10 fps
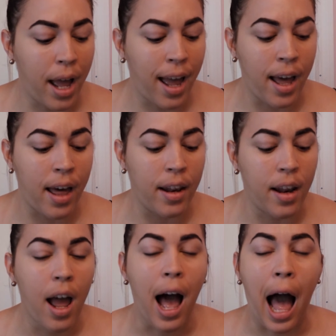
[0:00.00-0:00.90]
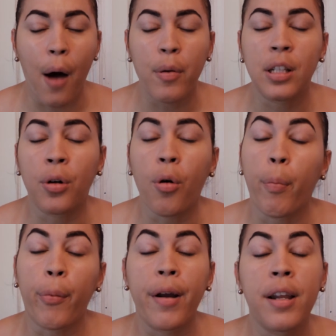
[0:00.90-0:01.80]
and how it's
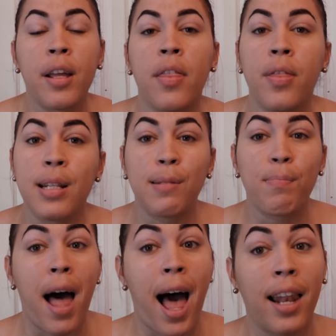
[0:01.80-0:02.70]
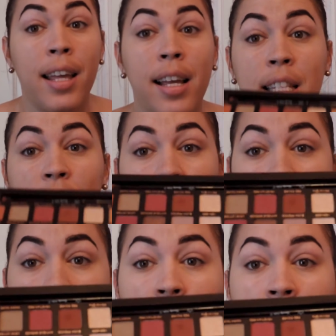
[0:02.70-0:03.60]
incorporated in this palette, it's
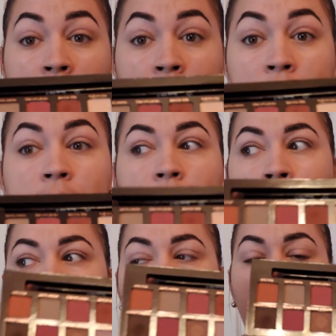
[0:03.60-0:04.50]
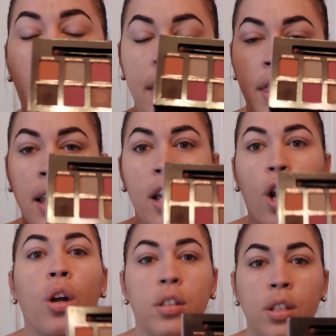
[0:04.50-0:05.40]
very nice, and I think
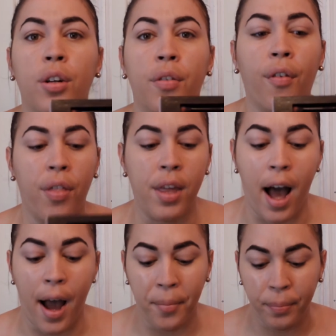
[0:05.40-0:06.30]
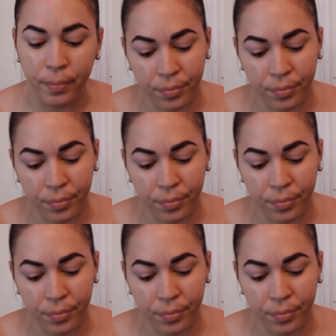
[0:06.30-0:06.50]
it looks good for the eye.